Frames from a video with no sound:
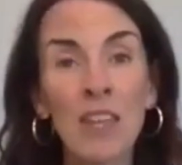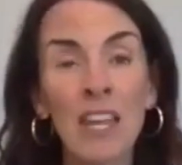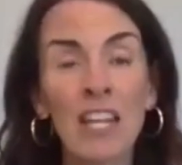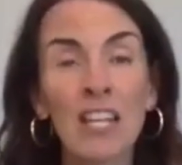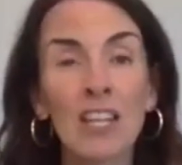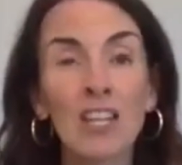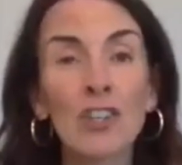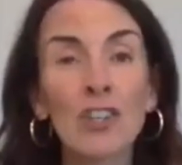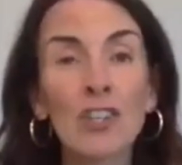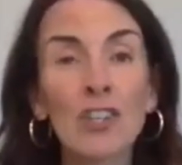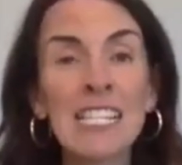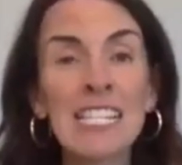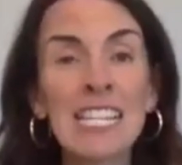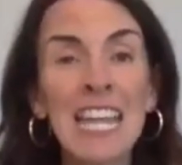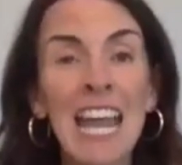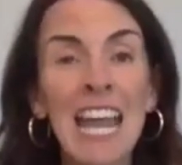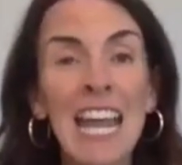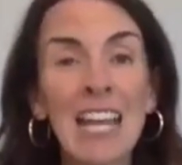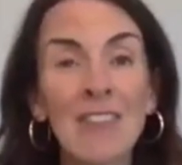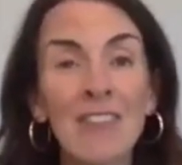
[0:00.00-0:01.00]
Learning to
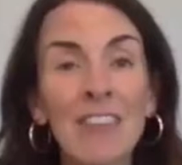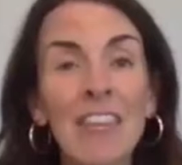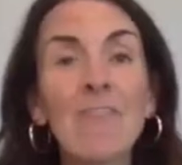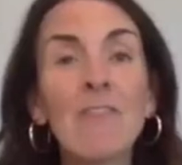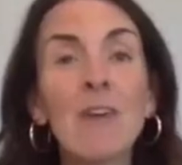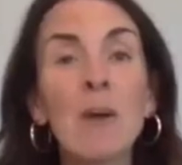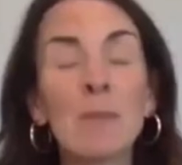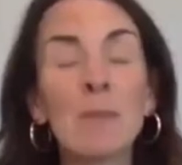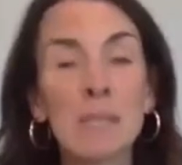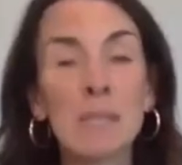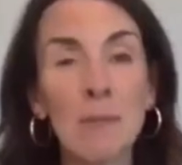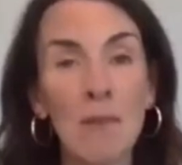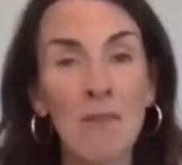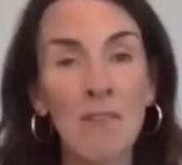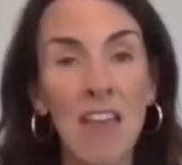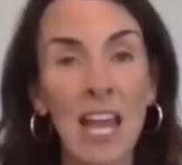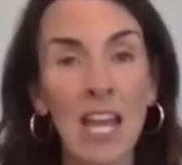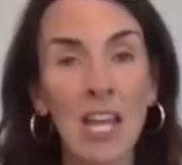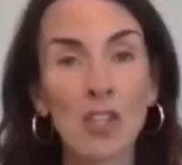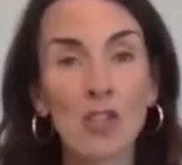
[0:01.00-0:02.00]
kind of give up some of
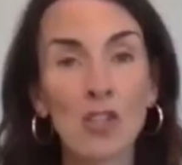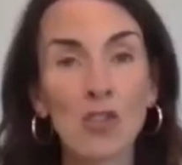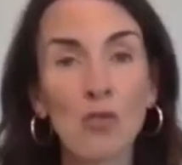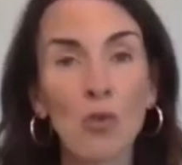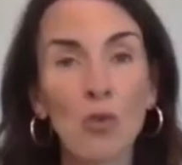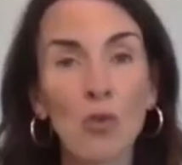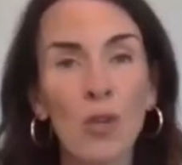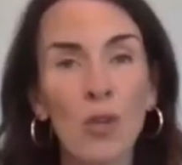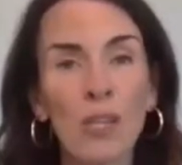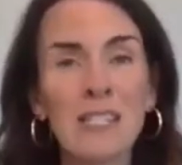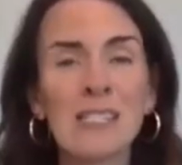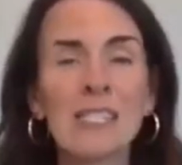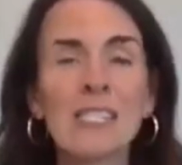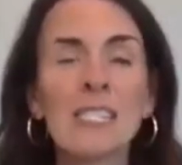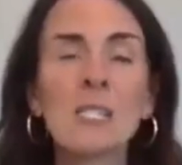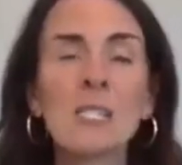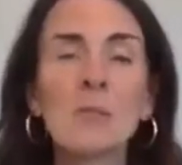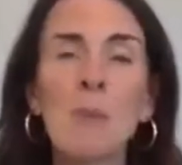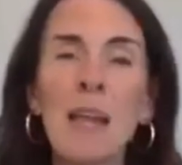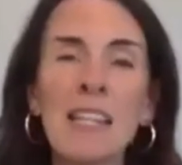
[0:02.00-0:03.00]
that control and
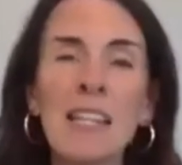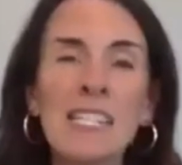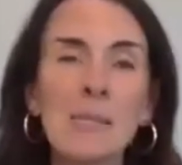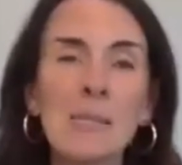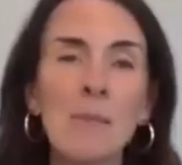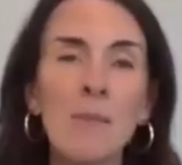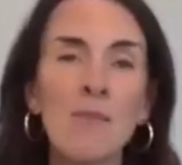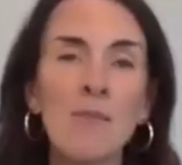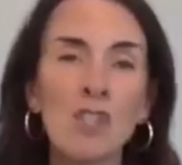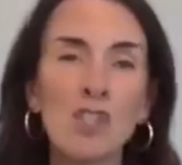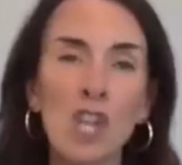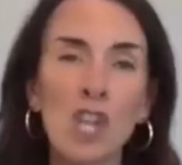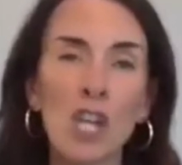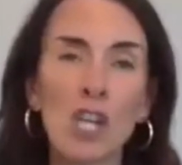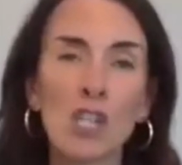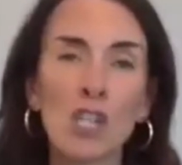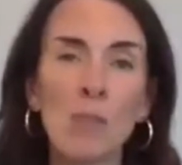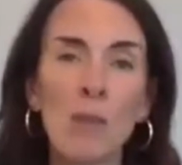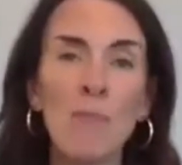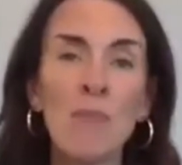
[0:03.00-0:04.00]
suspend some of the
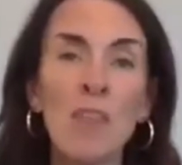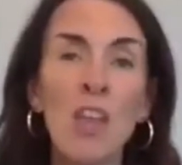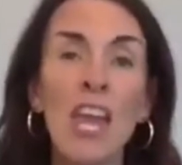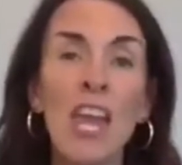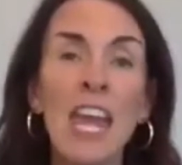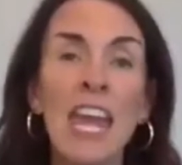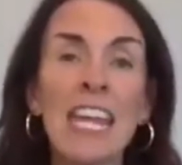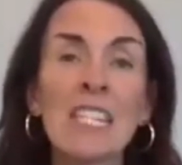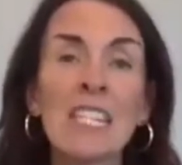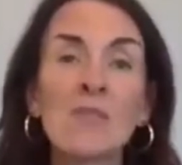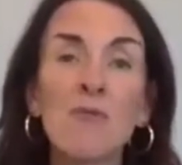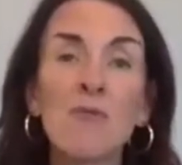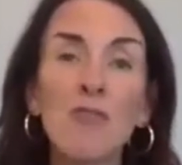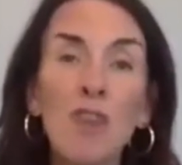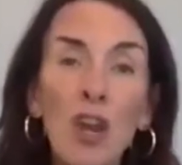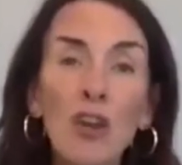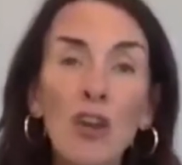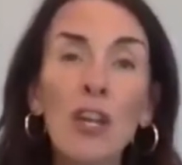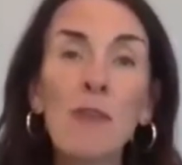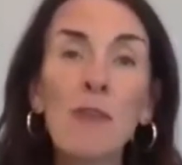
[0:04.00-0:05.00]
judgment is
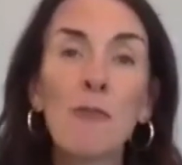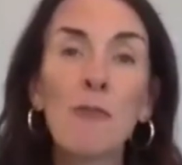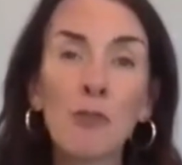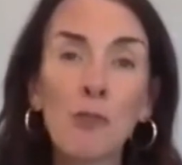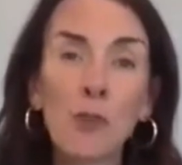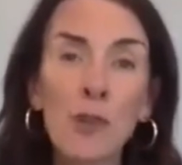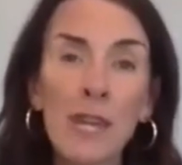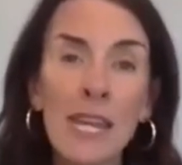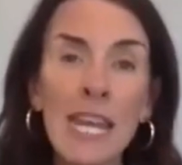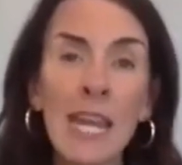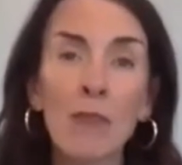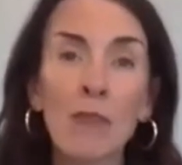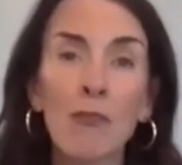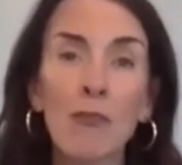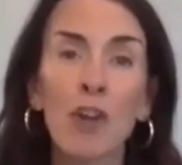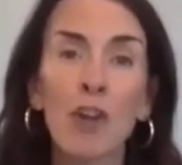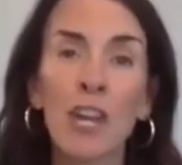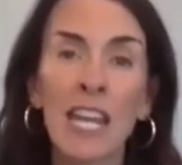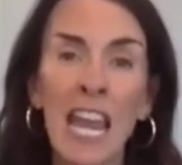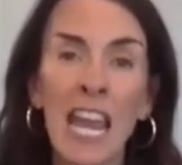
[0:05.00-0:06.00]
very freeing
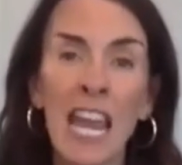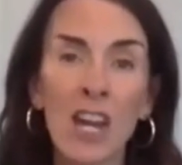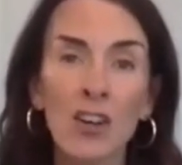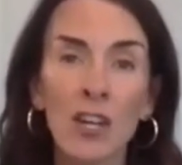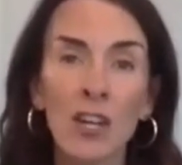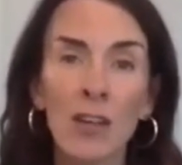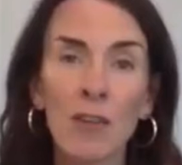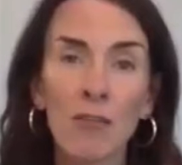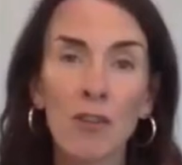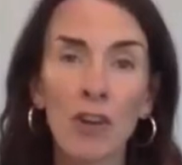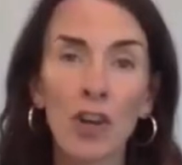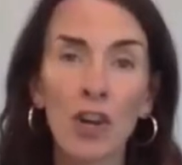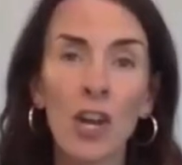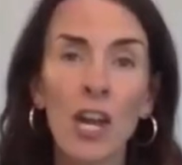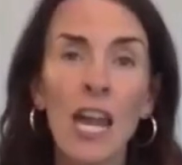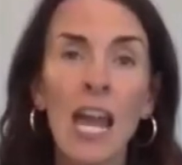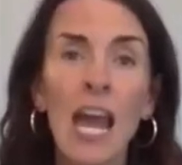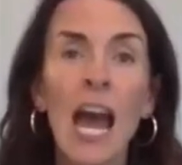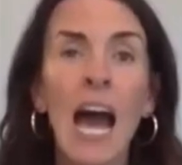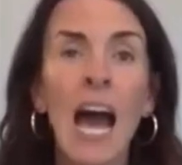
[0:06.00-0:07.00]
for a caregiver
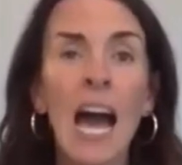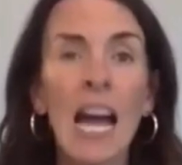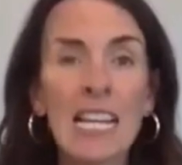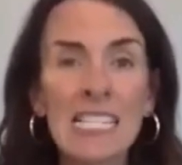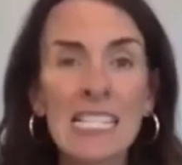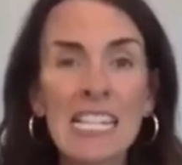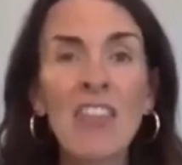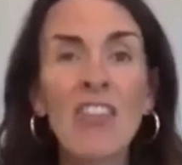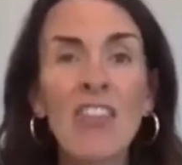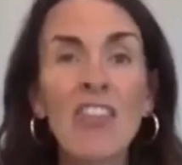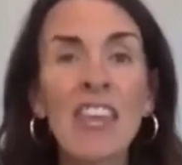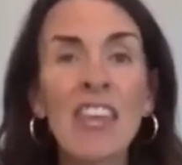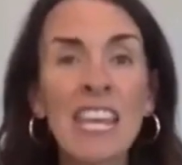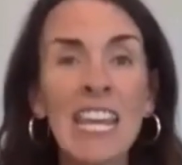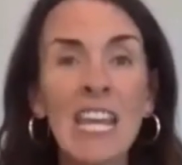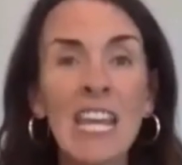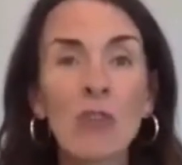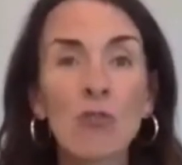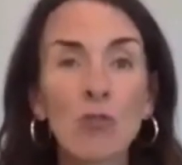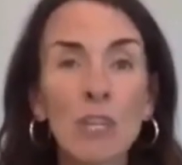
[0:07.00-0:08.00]
because I think
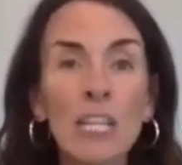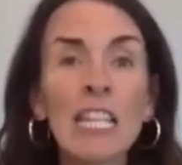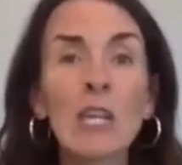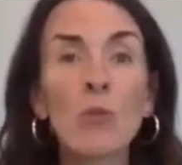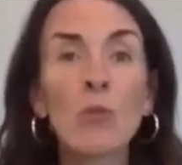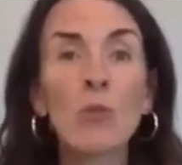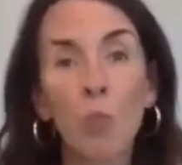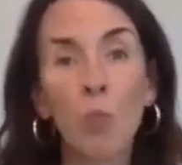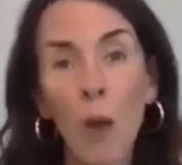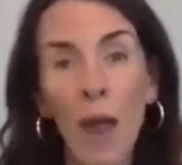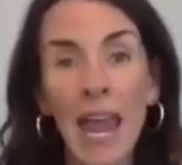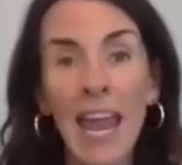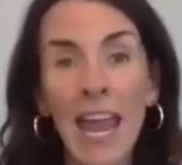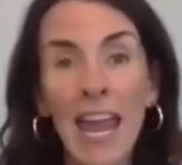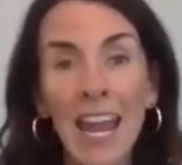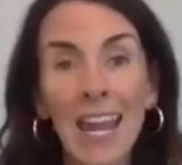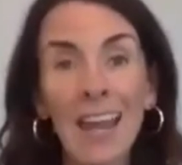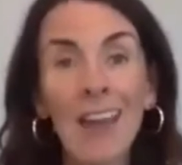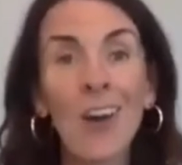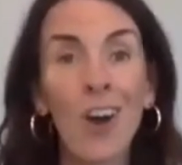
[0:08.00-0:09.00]
it can really
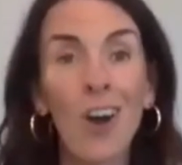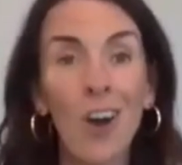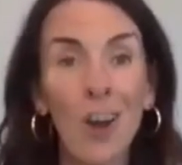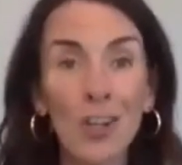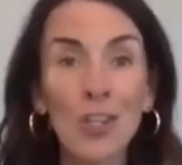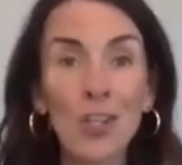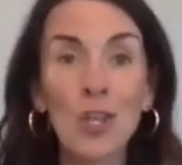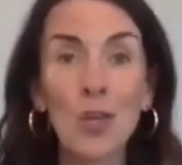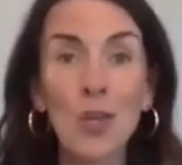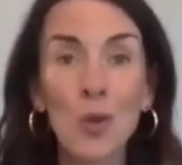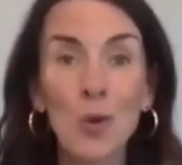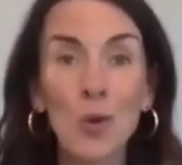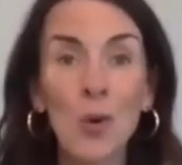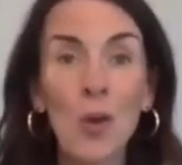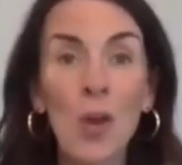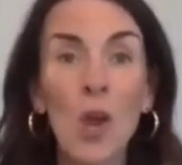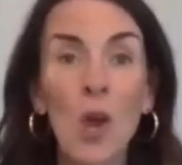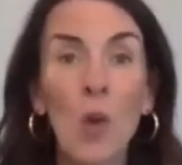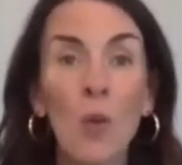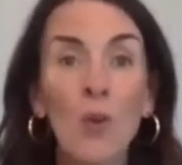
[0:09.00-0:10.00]
weigh on you
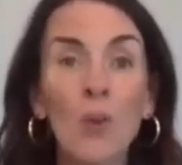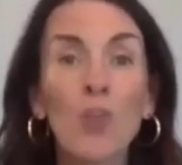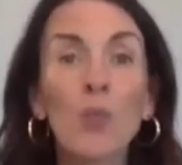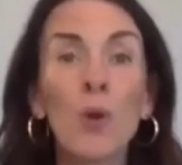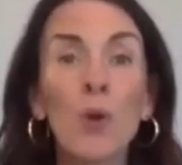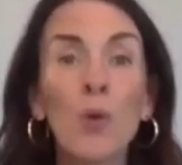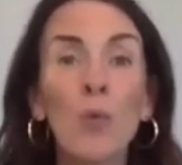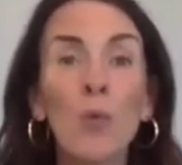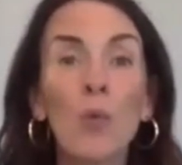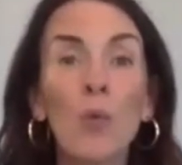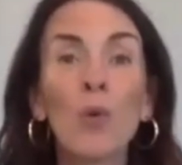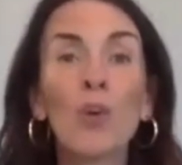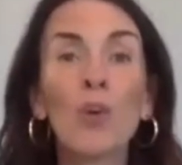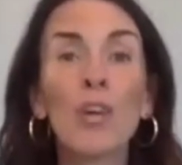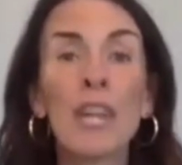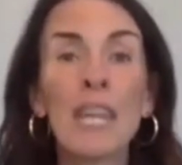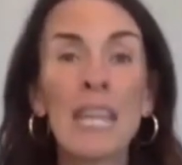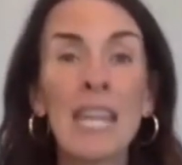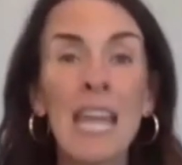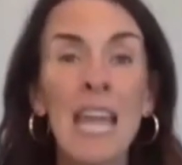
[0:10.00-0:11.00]
when you are
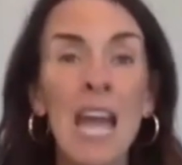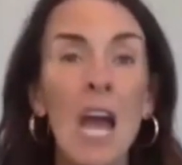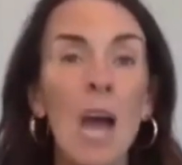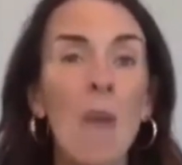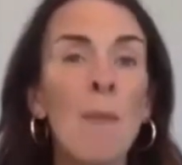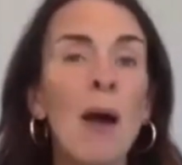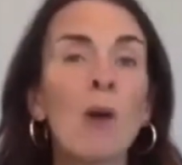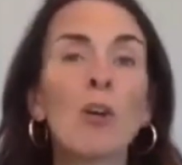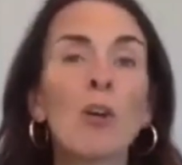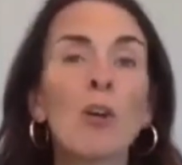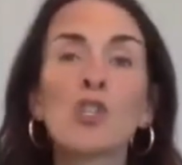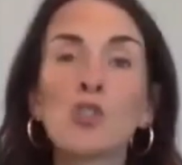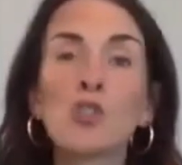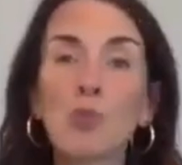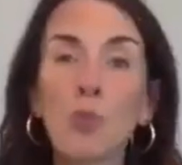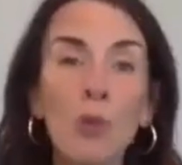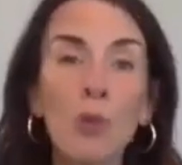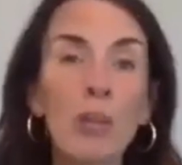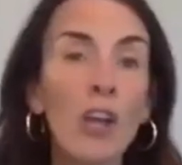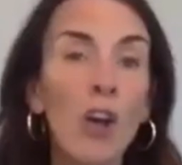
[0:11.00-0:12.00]
worried about
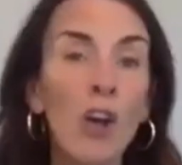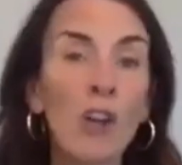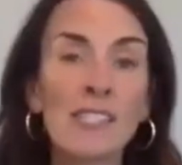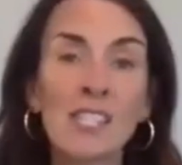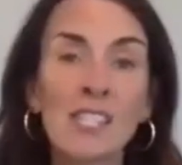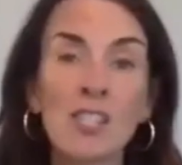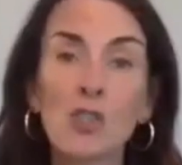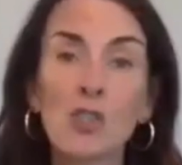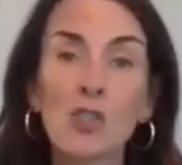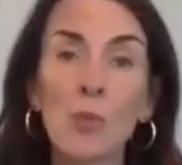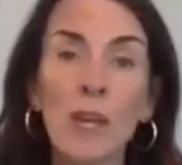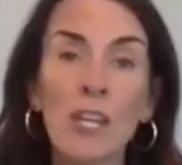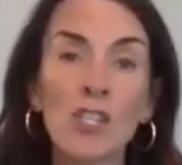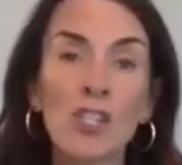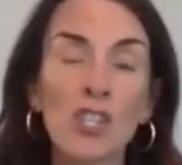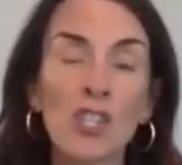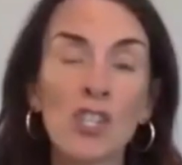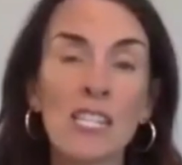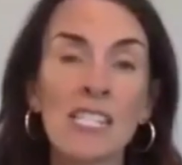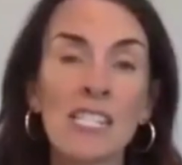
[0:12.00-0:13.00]
controlling all
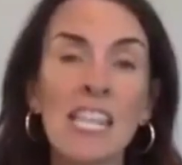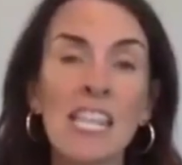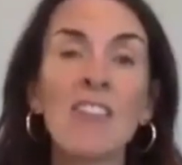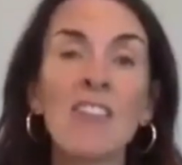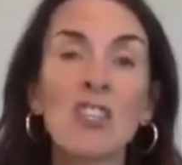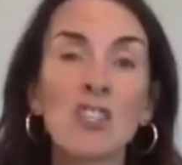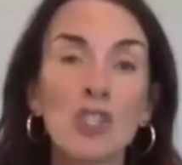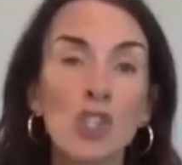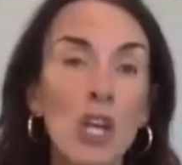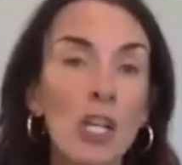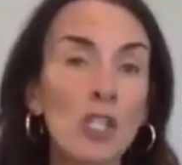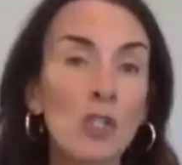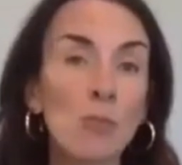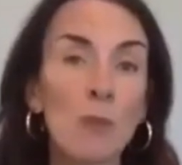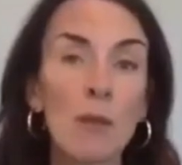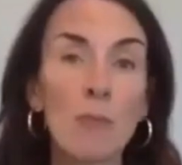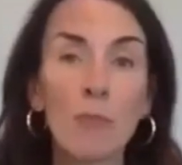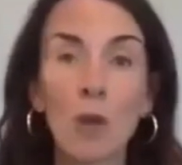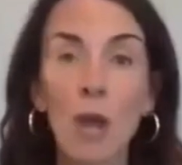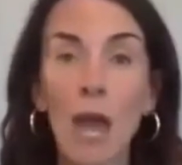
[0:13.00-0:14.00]
situations and the
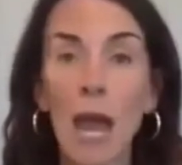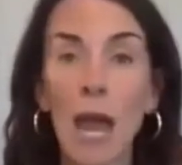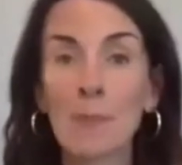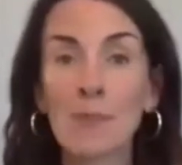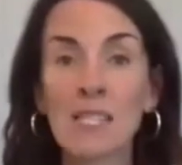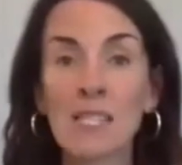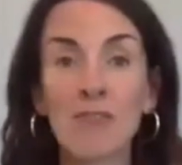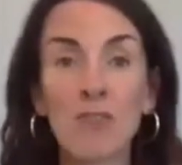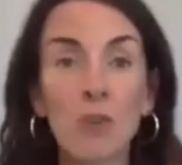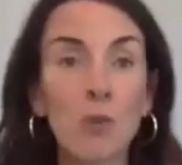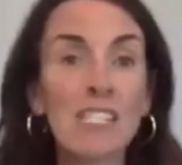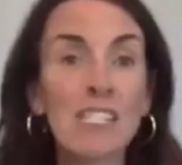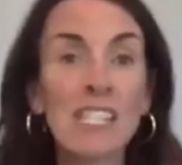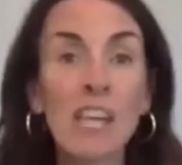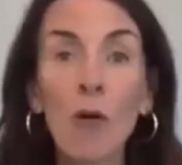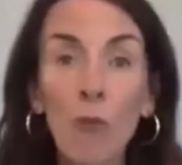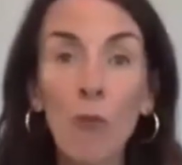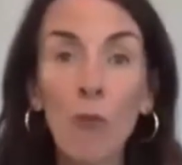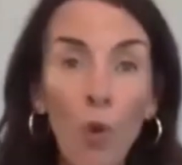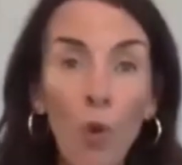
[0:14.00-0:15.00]
judgment perhaps of
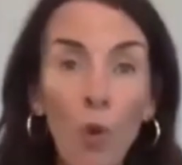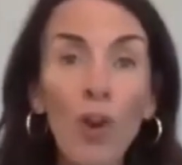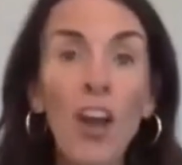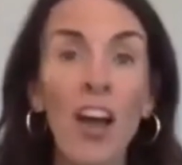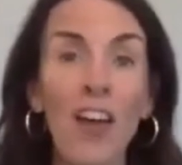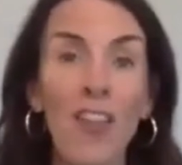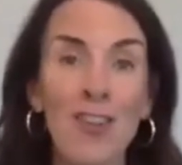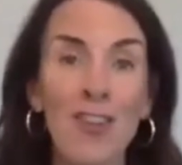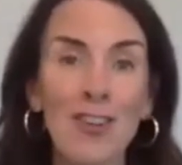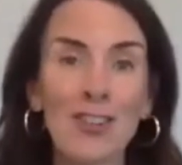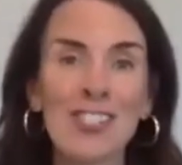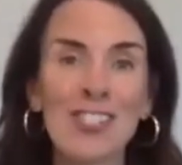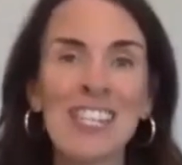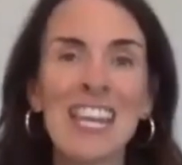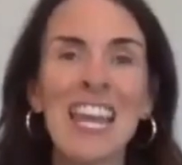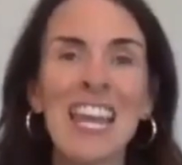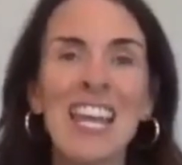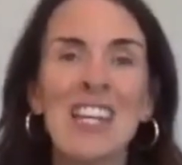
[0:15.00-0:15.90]
yourself or others.